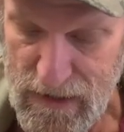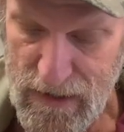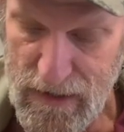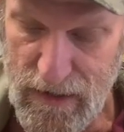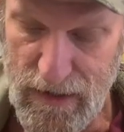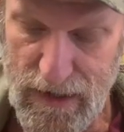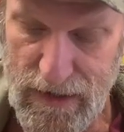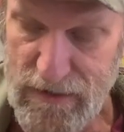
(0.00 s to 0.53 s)

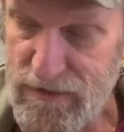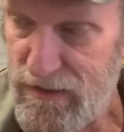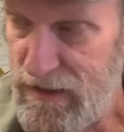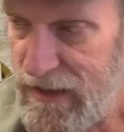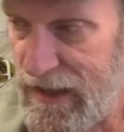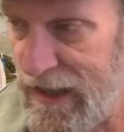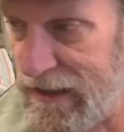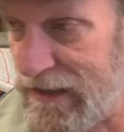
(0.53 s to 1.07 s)
All right, so
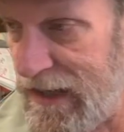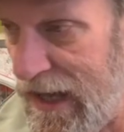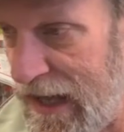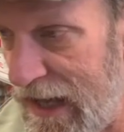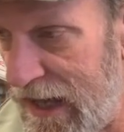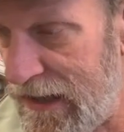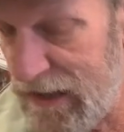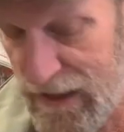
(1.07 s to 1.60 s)
you got
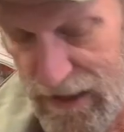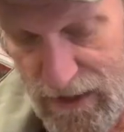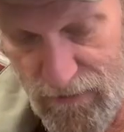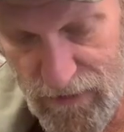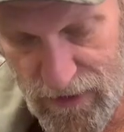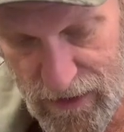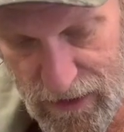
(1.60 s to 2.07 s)
that, and then we're going